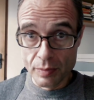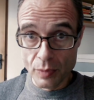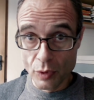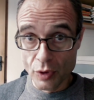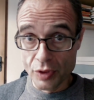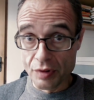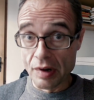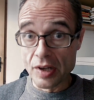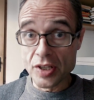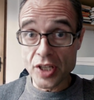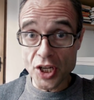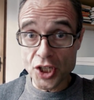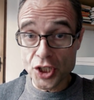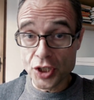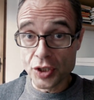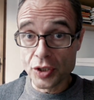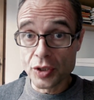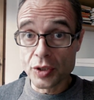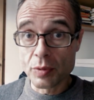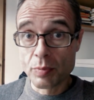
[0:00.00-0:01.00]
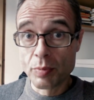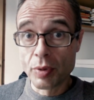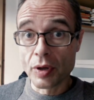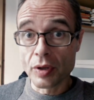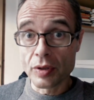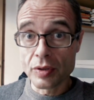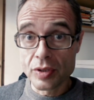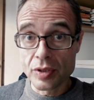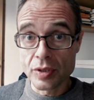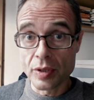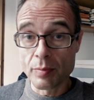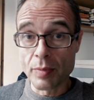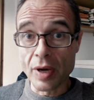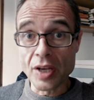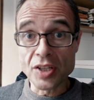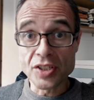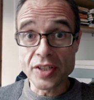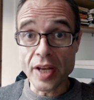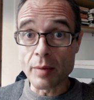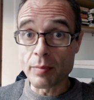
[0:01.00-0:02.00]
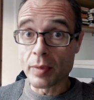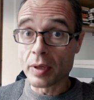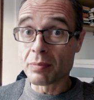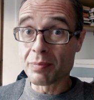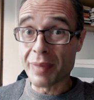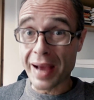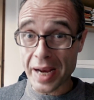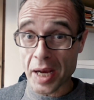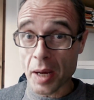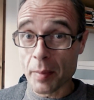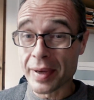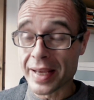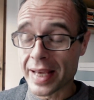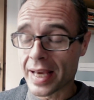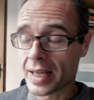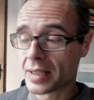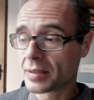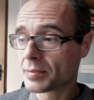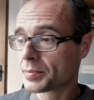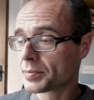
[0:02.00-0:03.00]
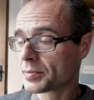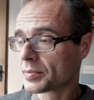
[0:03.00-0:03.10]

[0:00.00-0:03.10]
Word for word: authorization to put my statement back up again.